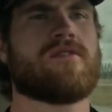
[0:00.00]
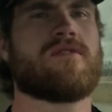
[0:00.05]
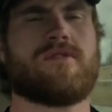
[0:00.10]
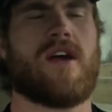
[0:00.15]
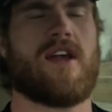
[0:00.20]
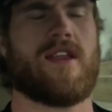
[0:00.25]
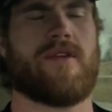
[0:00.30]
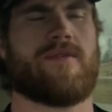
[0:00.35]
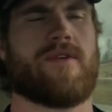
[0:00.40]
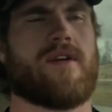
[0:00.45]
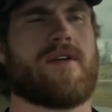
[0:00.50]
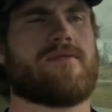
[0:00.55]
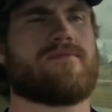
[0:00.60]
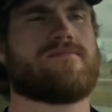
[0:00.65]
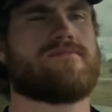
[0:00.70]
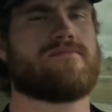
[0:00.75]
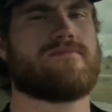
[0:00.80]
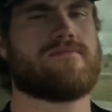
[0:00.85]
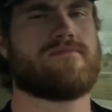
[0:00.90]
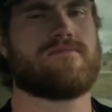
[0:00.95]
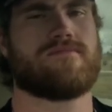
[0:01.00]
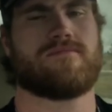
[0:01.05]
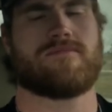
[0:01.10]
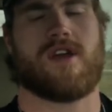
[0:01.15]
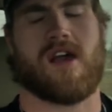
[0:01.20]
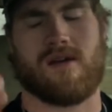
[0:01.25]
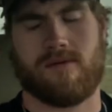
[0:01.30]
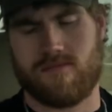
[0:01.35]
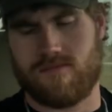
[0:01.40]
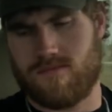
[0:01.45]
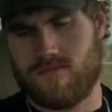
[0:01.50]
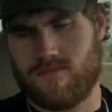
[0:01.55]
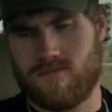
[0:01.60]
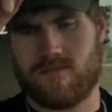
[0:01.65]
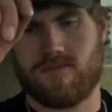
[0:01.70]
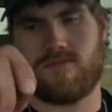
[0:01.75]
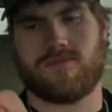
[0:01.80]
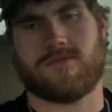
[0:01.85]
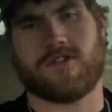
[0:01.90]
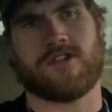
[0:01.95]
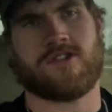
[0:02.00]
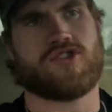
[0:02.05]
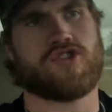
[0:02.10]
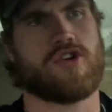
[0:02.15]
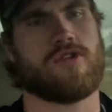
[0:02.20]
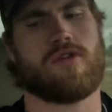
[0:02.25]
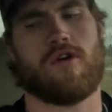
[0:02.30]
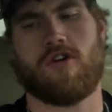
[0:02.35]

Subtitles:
Anyway, yep, Vern Joe